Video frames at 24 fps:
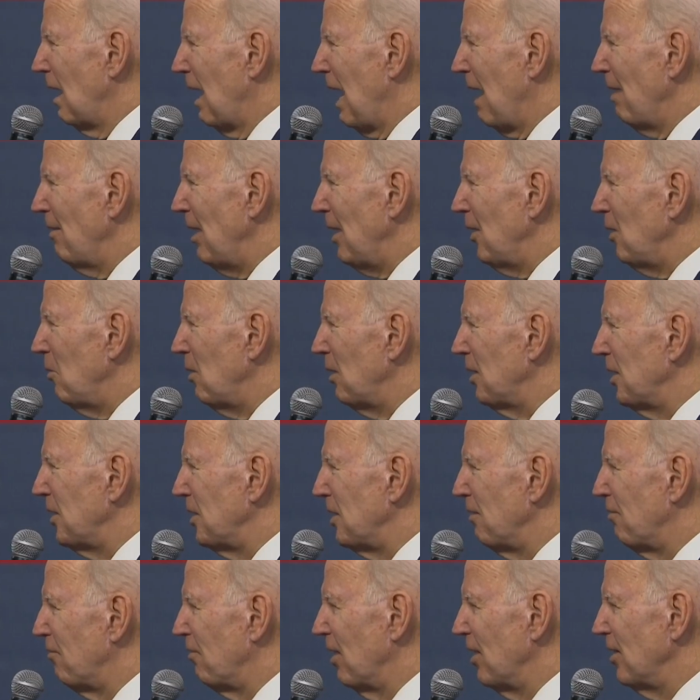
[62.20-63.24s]
I don't want
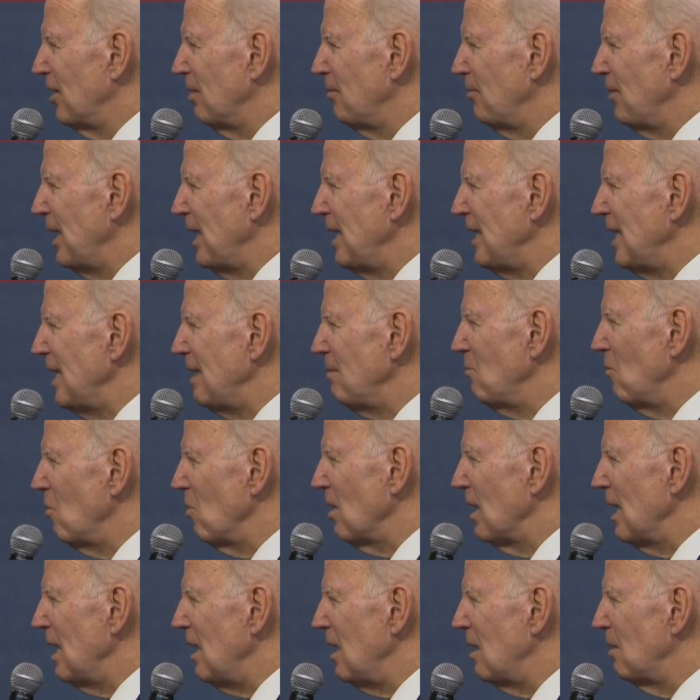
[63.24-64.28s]
to defund them. They need
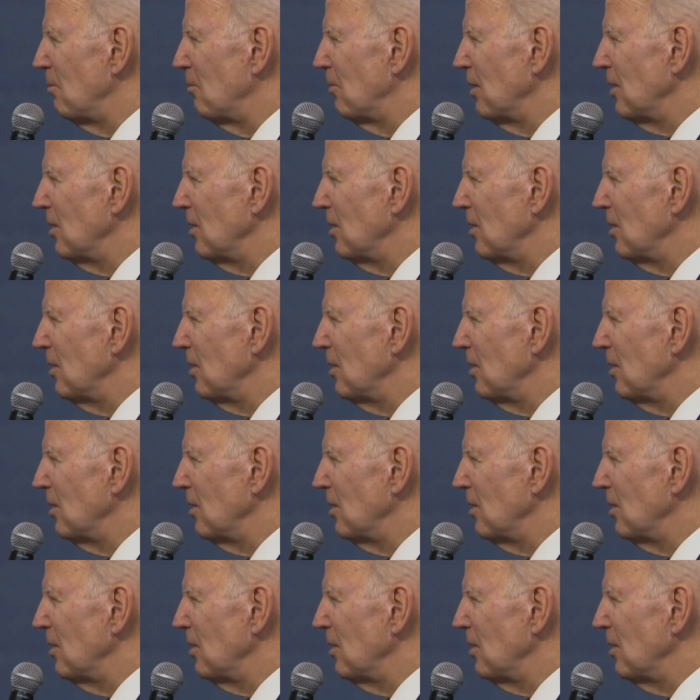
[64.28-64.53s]
more help.